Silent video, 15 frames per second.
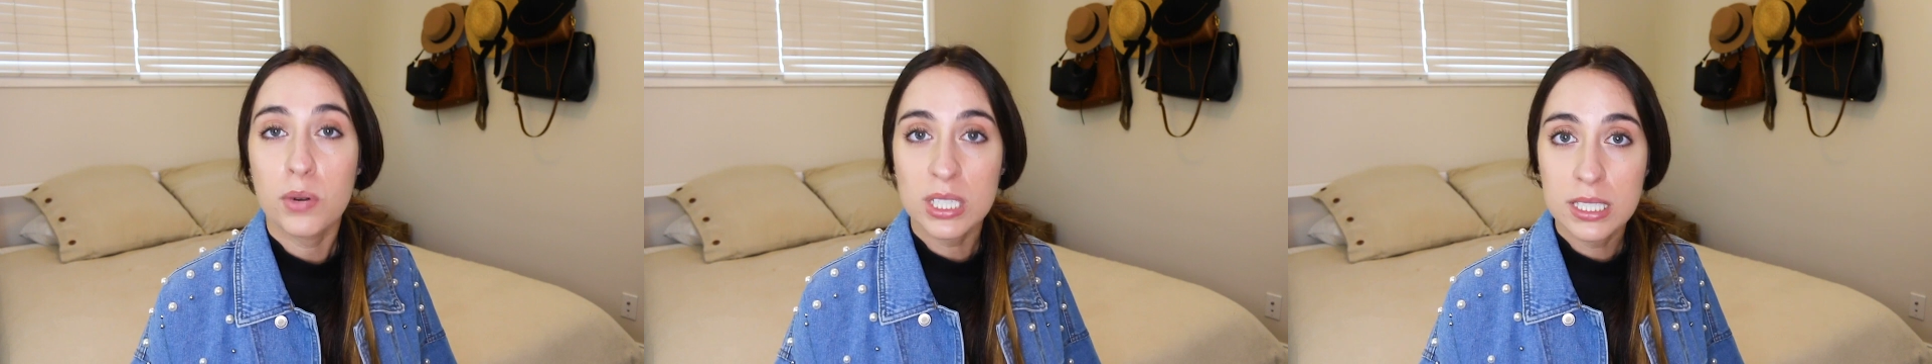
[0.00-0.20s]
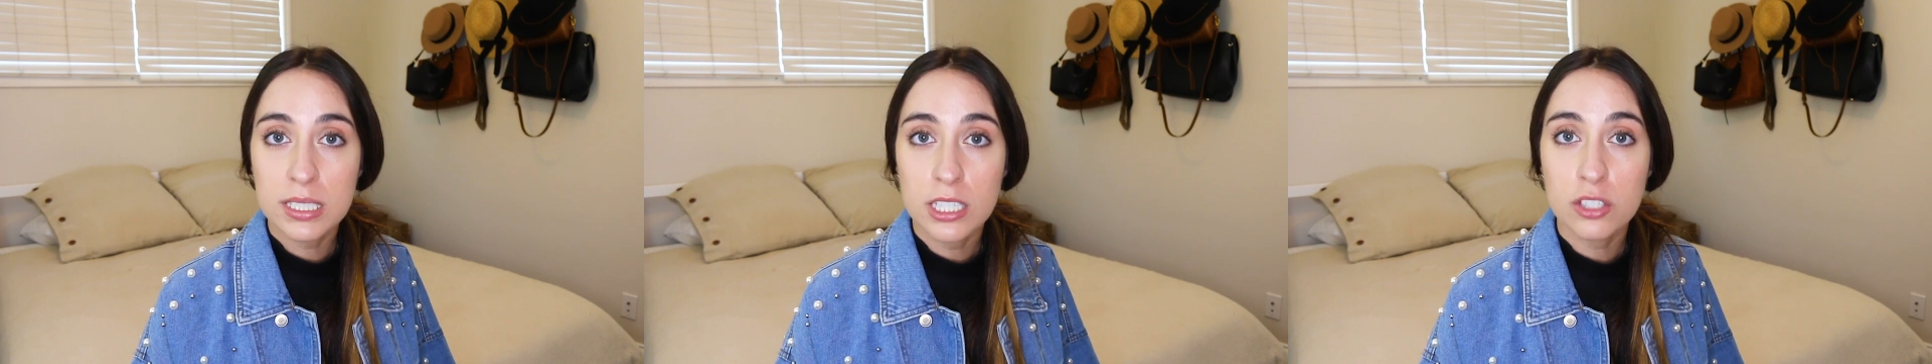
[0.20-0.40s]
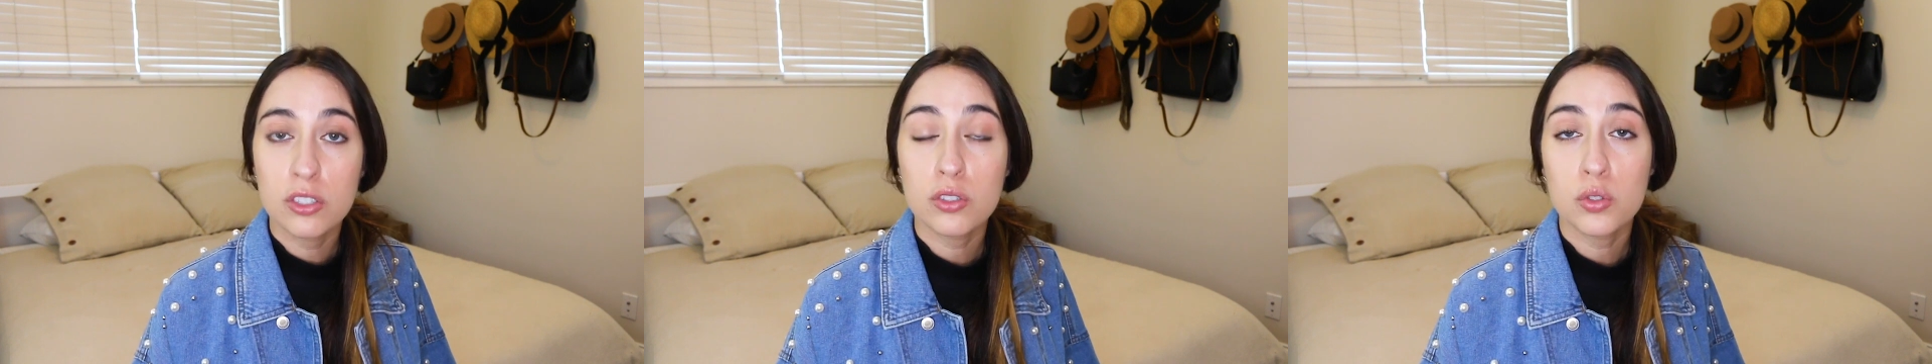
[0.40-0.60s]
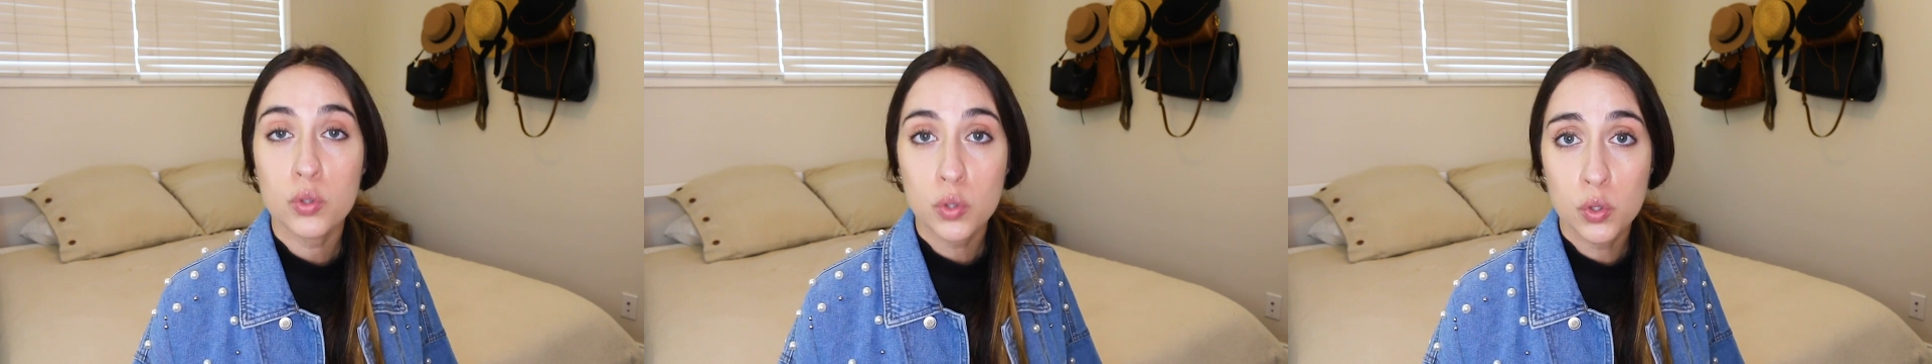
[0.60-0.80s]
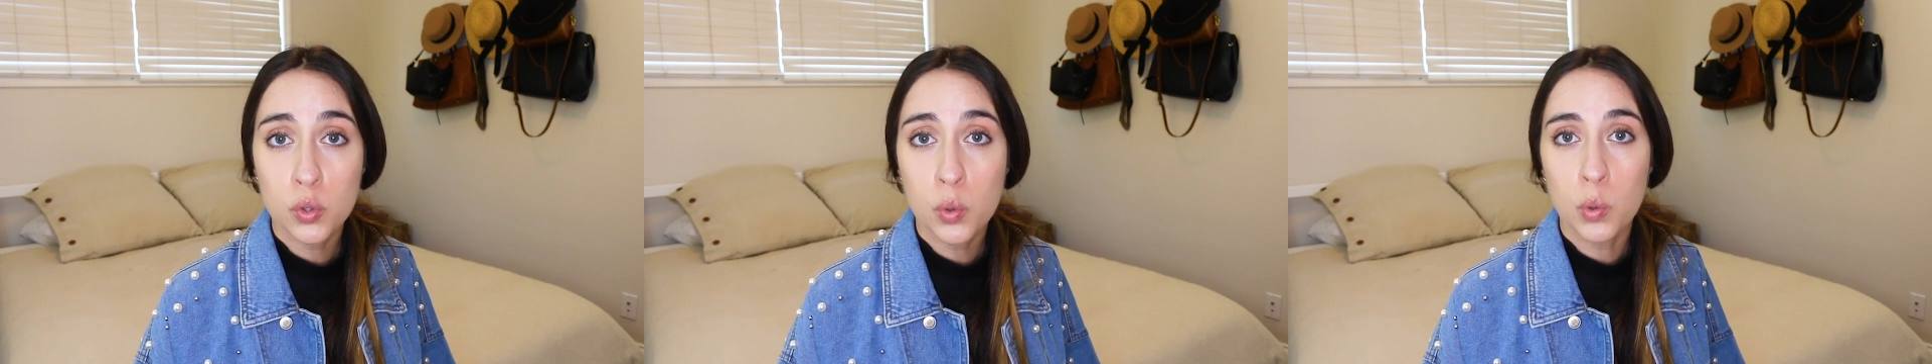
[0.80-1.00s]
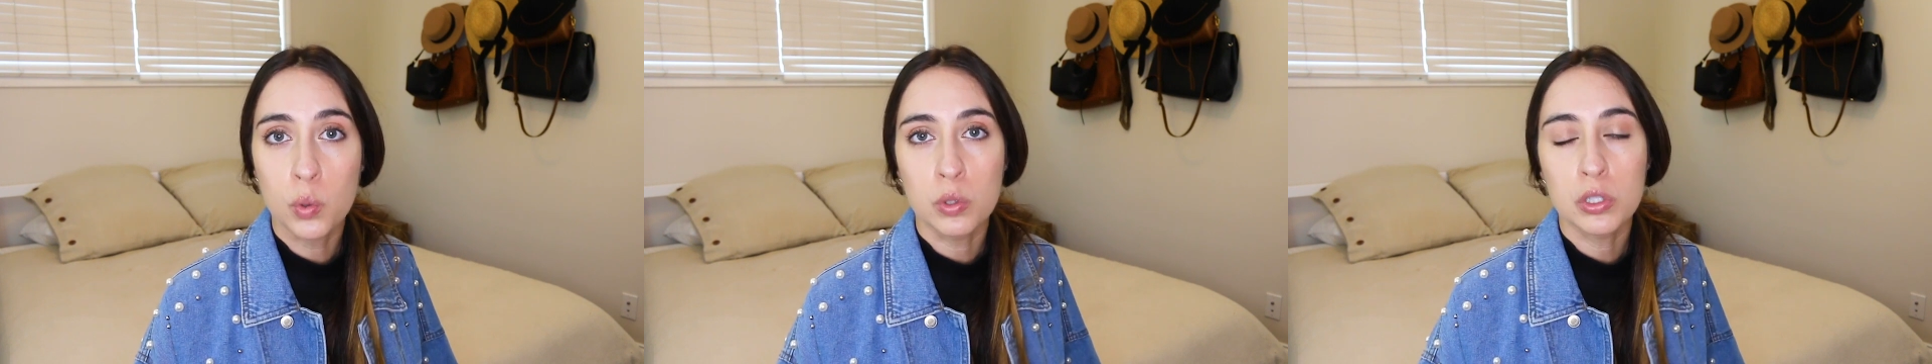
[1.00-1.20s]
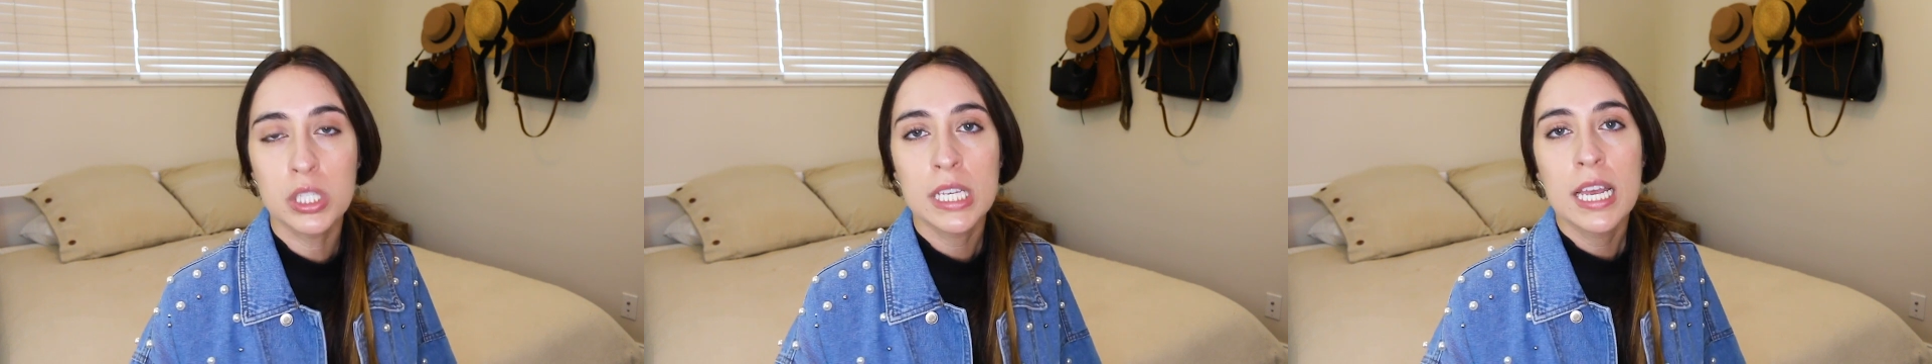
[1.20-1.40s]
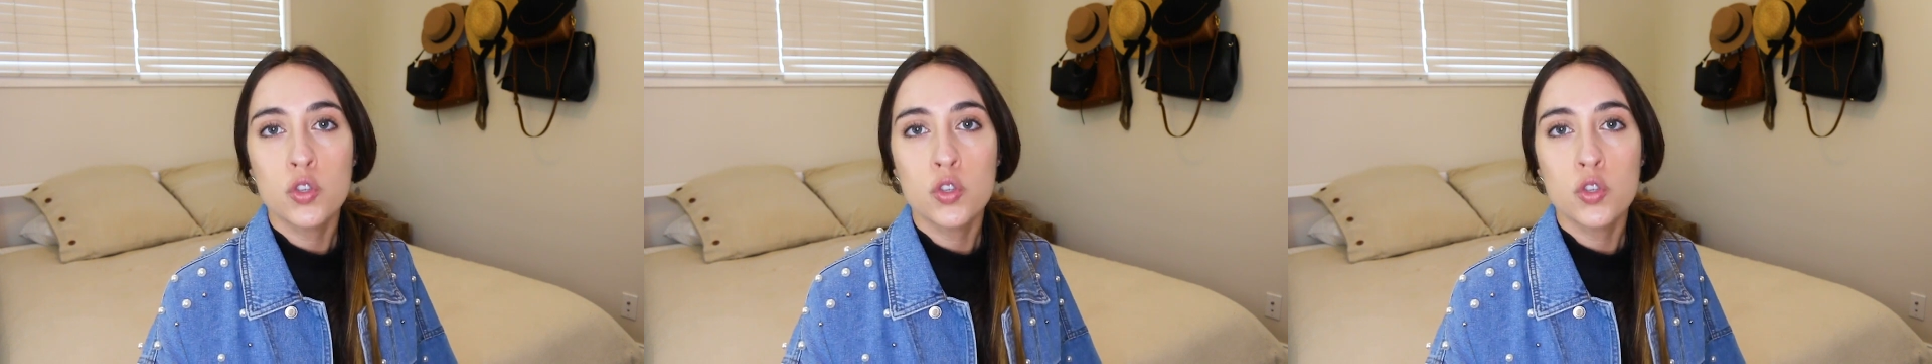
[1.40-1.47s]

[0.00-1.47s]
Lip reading: prestigious schools,